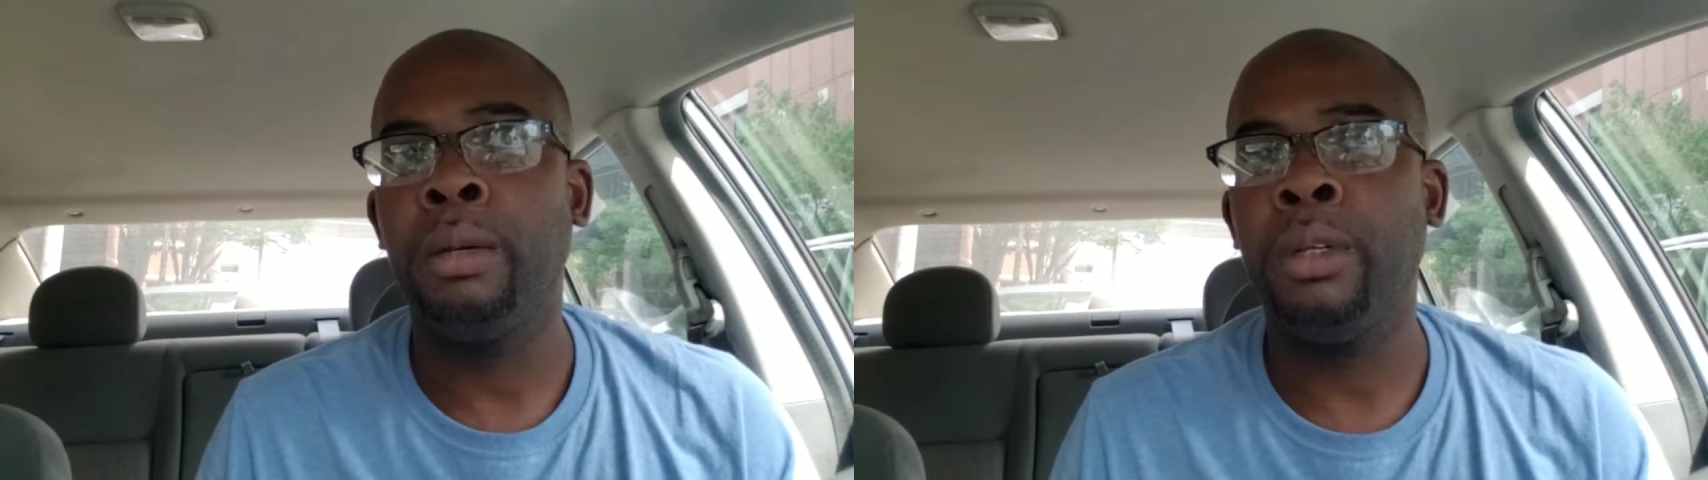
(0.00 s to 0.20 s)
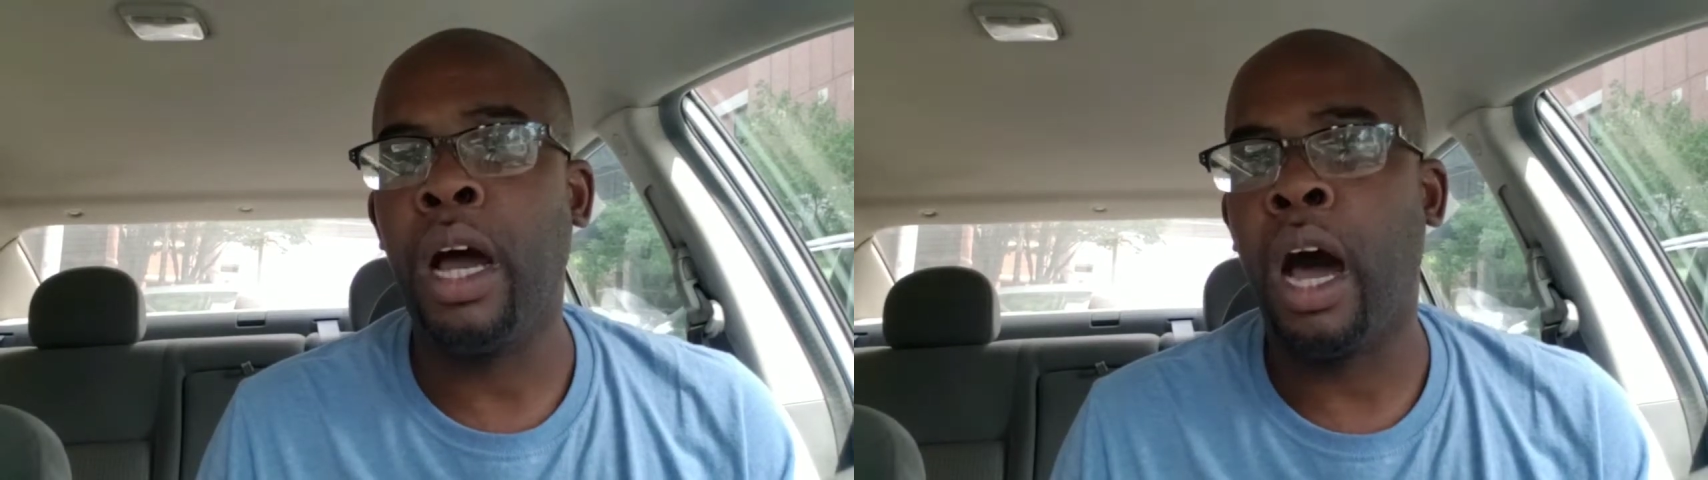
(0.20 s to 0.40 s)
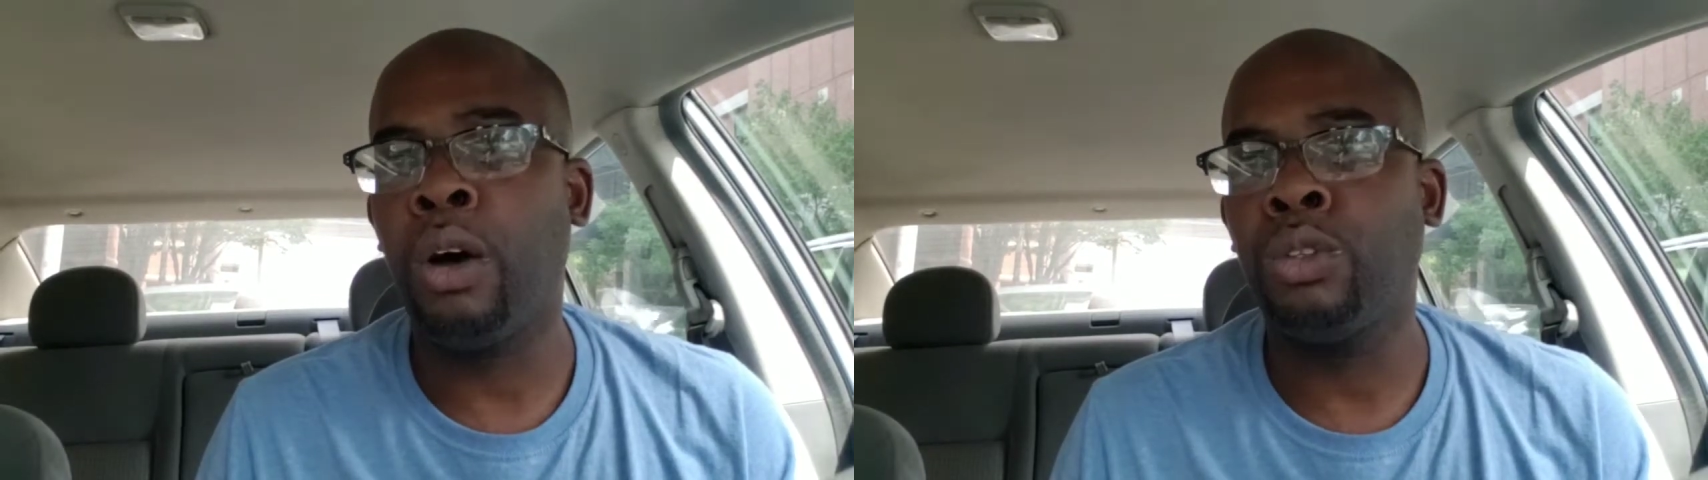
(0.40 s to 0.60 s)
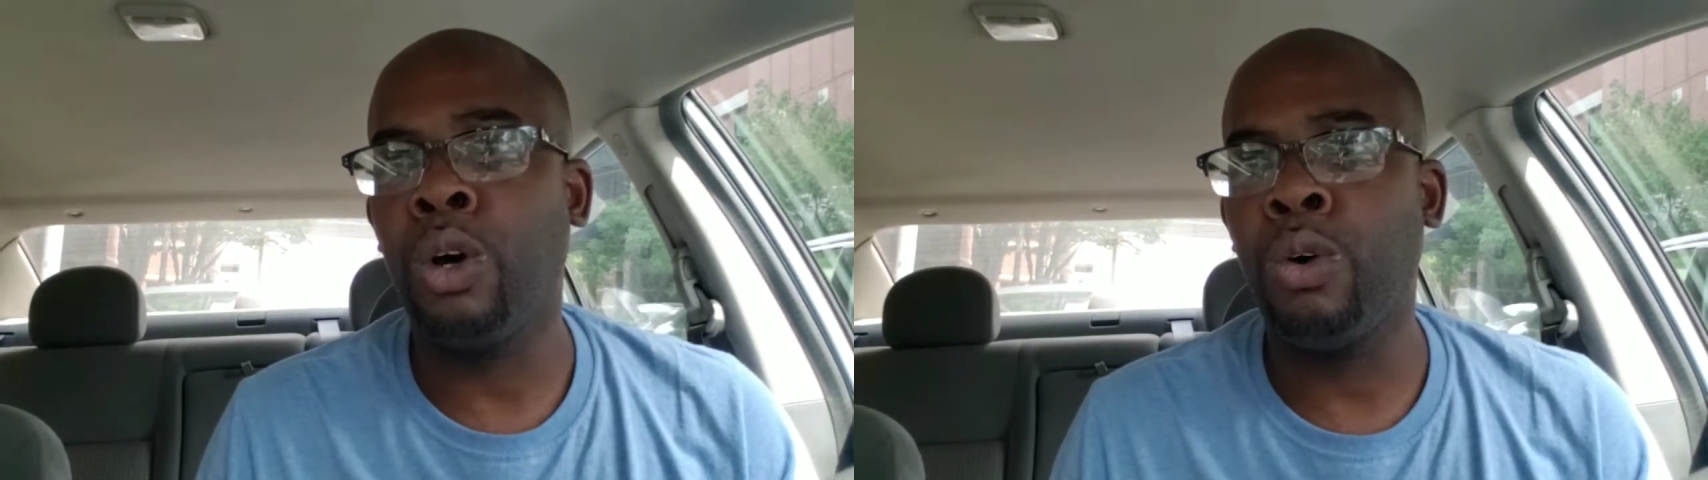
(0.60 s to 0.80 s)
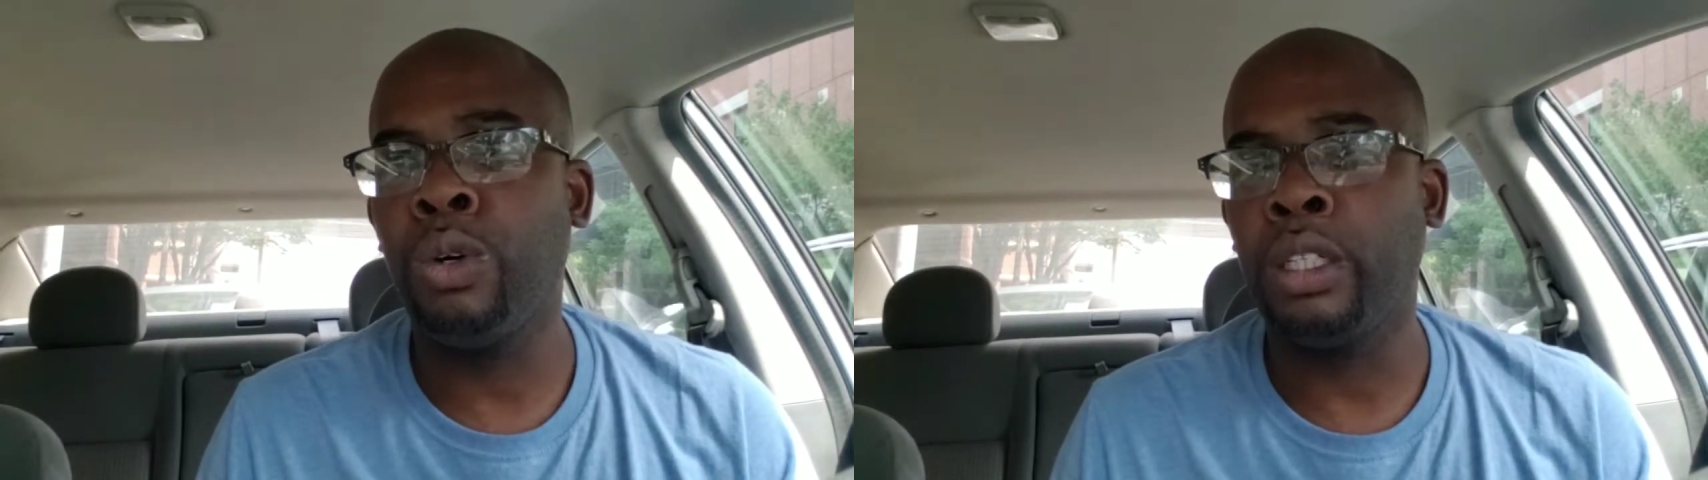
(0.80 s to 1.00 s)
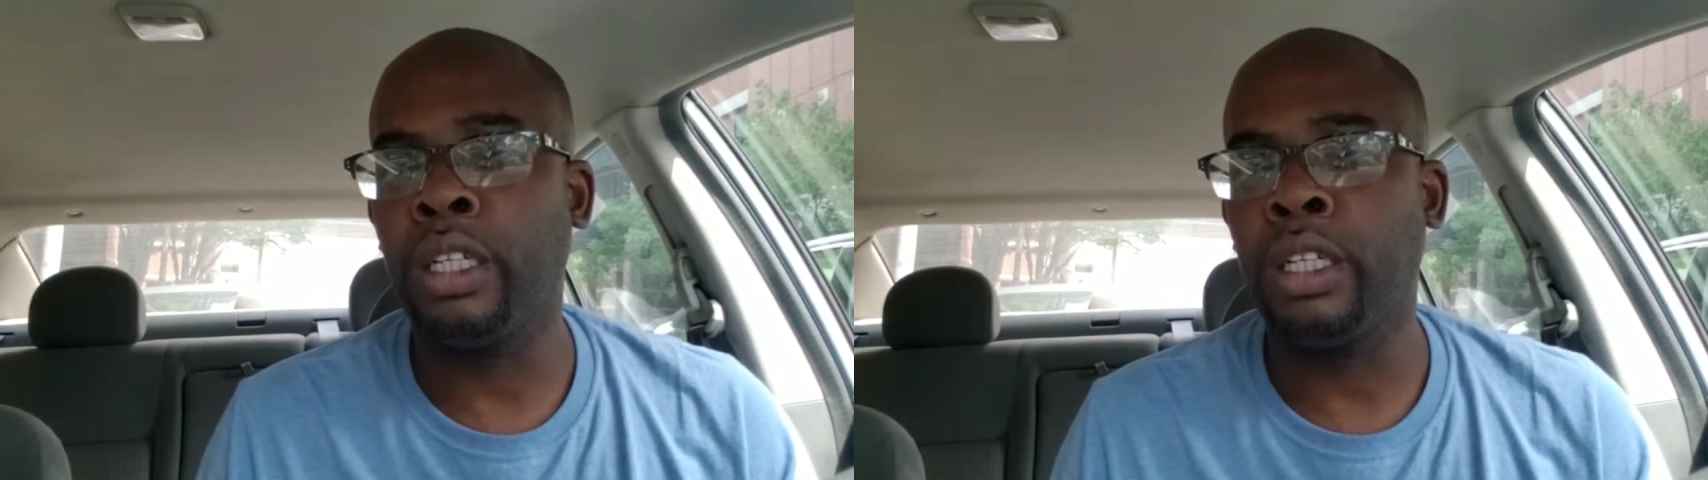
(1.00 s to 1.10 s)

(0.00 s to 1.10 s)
me all know in the